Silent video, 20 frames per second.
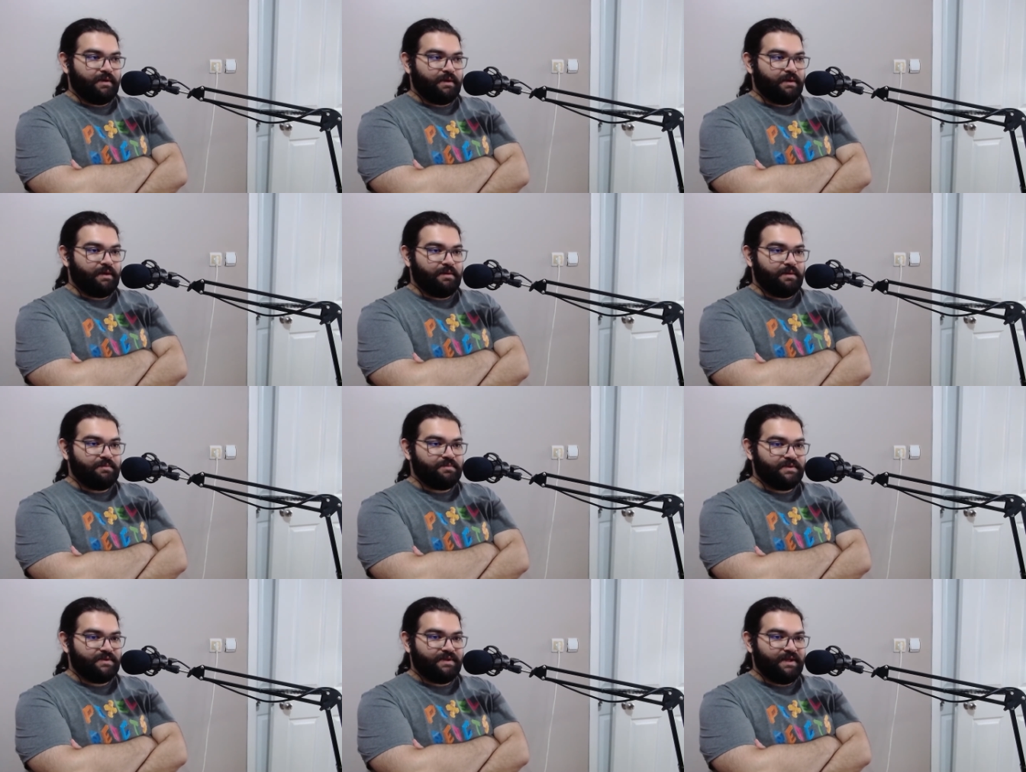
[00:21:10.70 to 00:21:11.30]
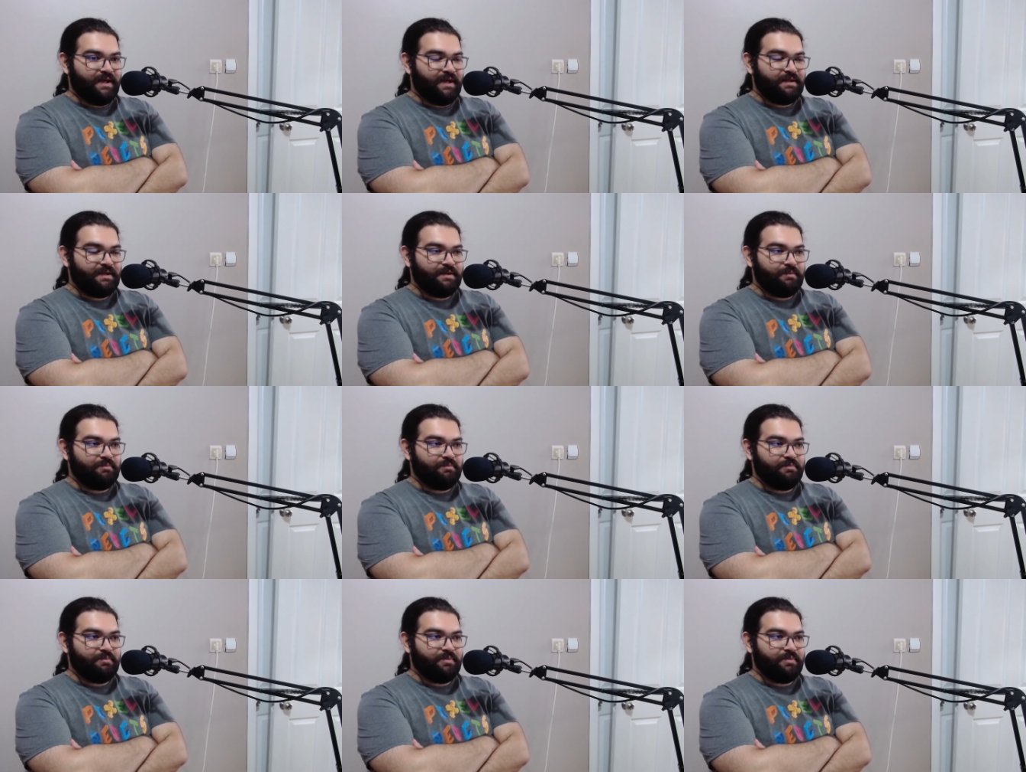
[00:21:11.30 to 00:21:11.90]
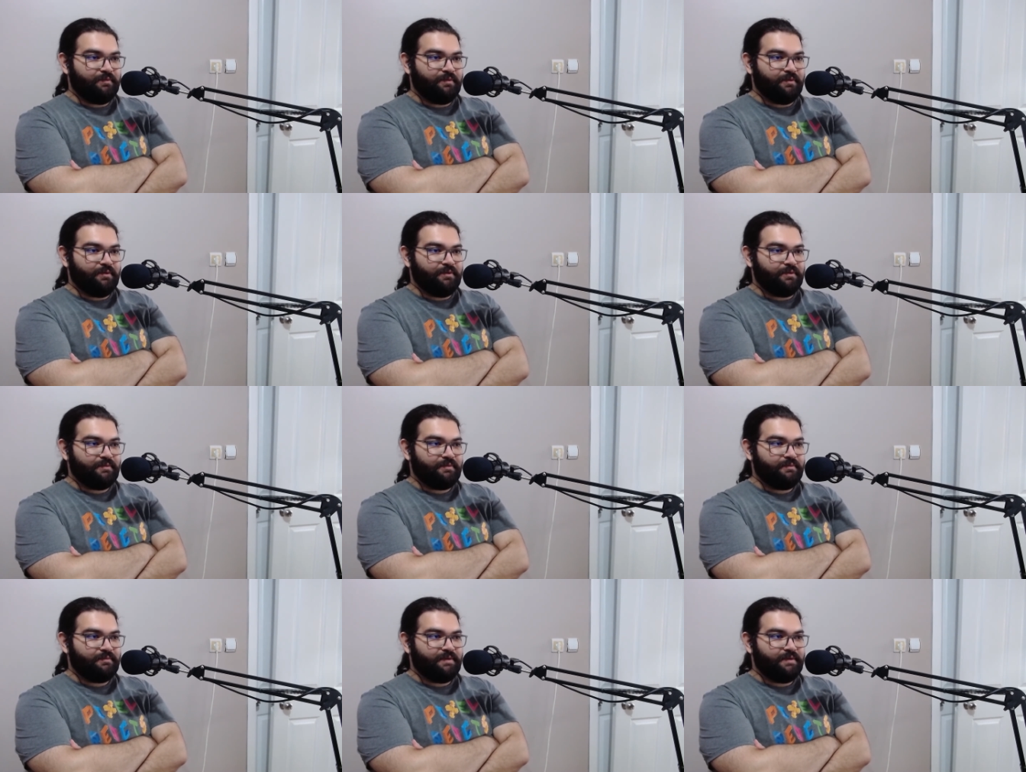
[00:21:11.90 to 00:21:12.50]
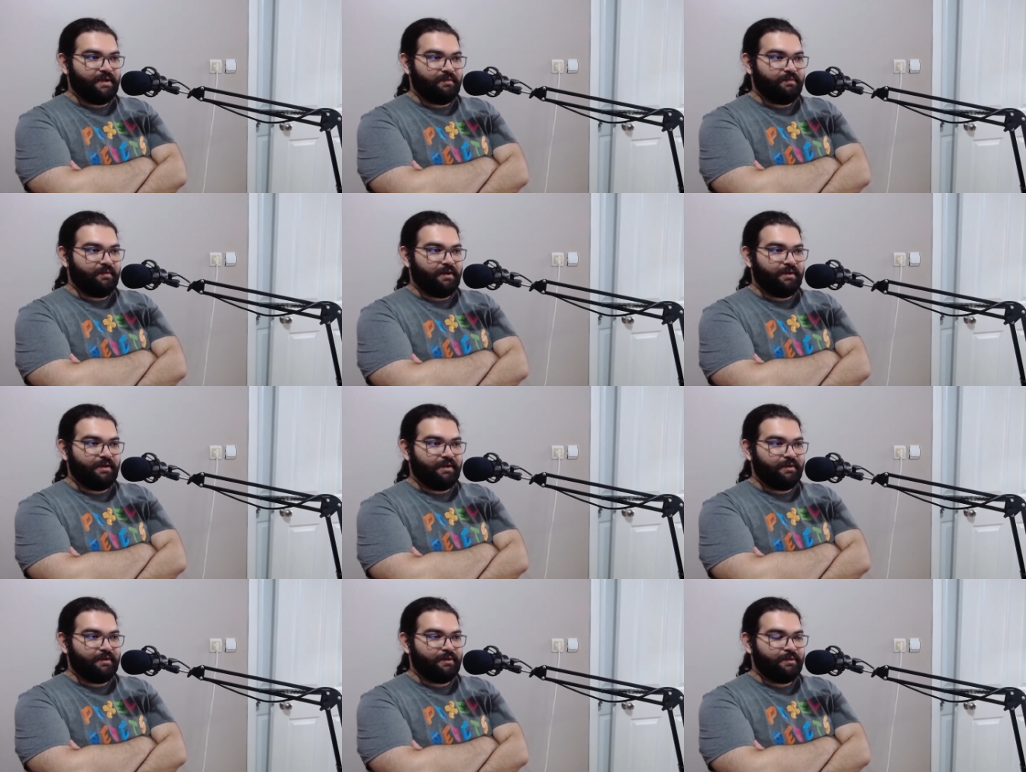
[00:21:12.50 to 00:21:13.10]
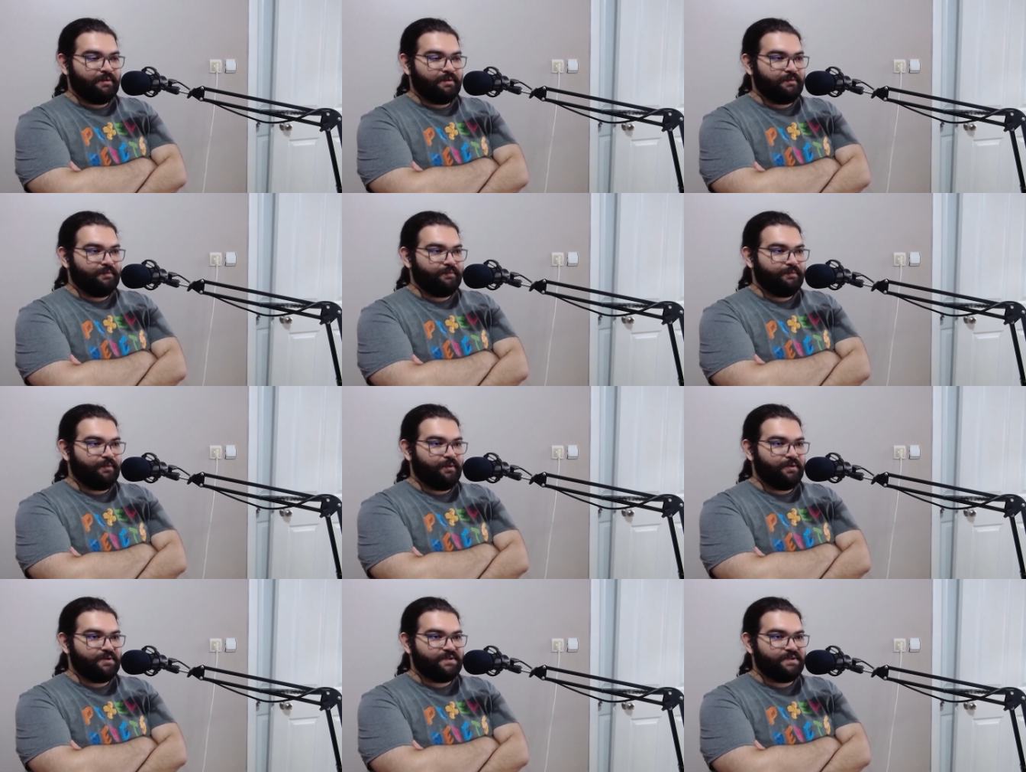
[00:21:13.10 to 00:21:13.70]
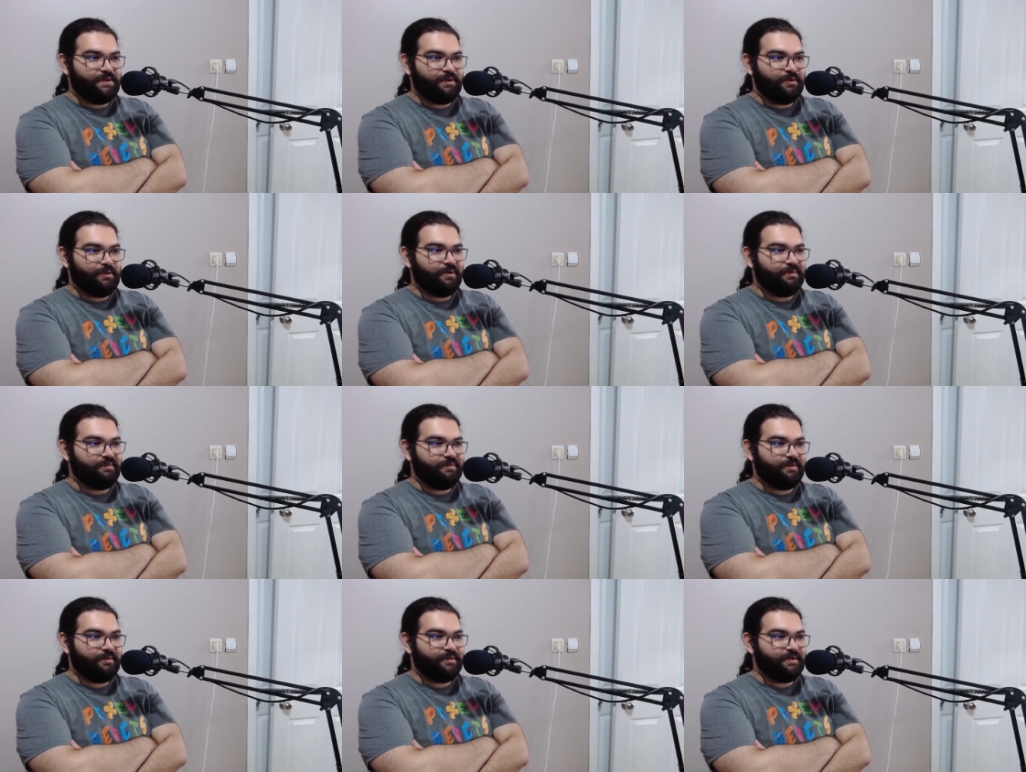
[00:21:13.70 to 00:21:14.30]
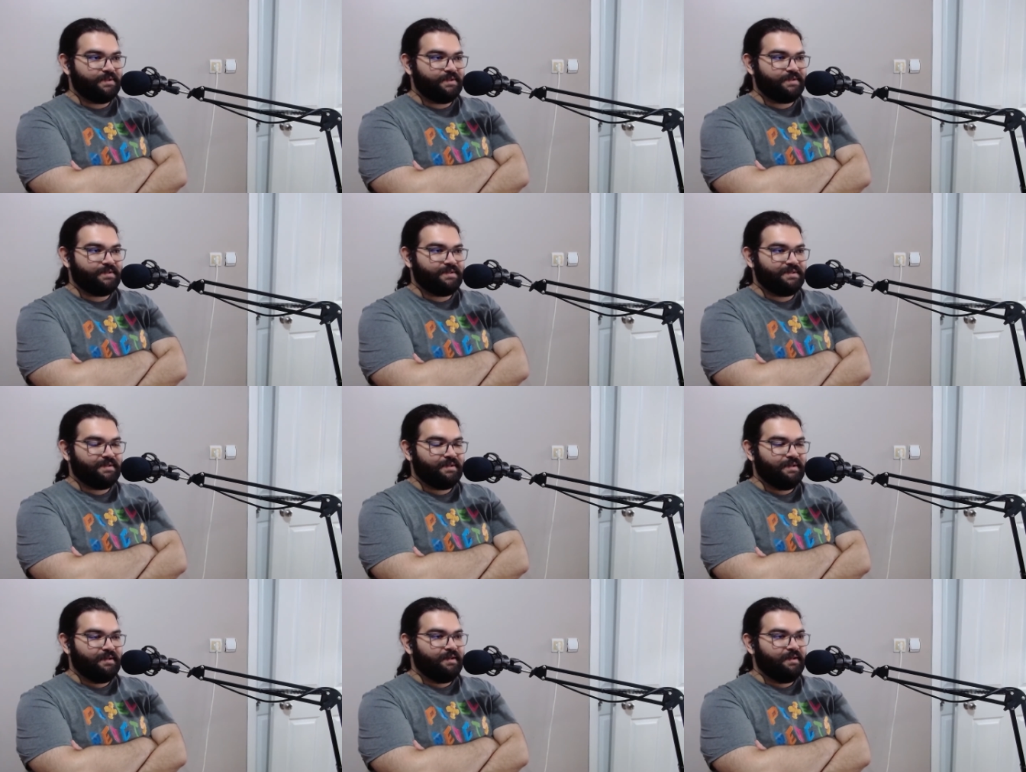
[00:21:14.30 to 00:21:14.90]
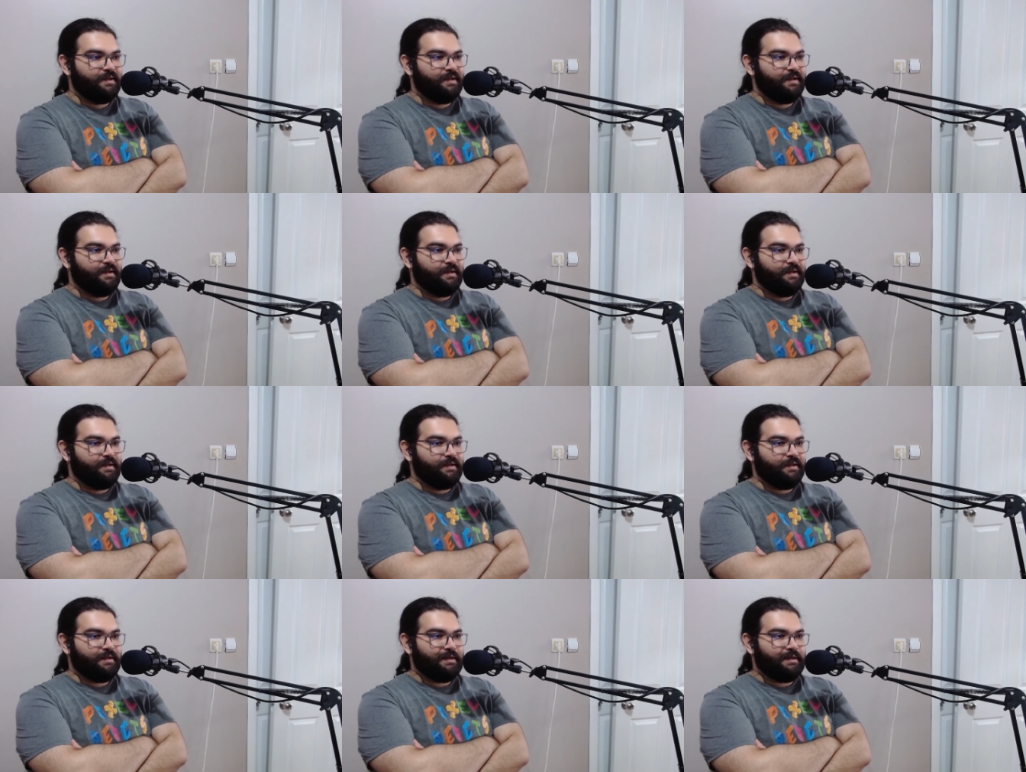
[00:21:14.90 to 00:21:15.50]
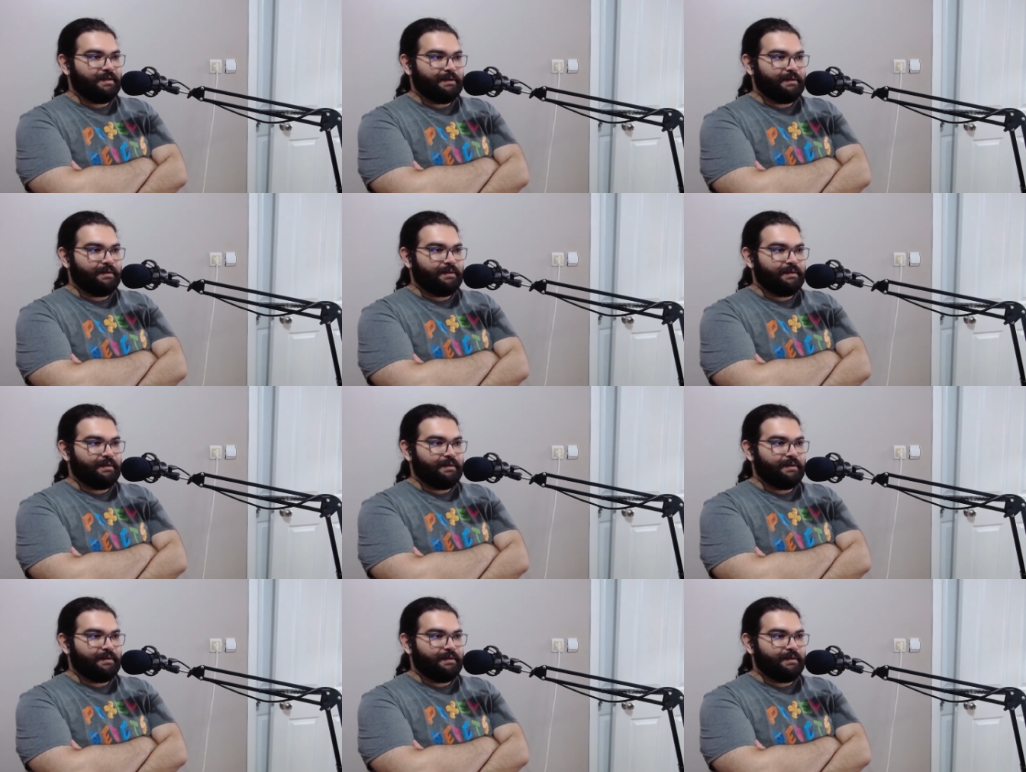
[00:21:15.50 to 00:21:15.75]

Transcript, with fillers: comes take him before they find a foster home for this kid.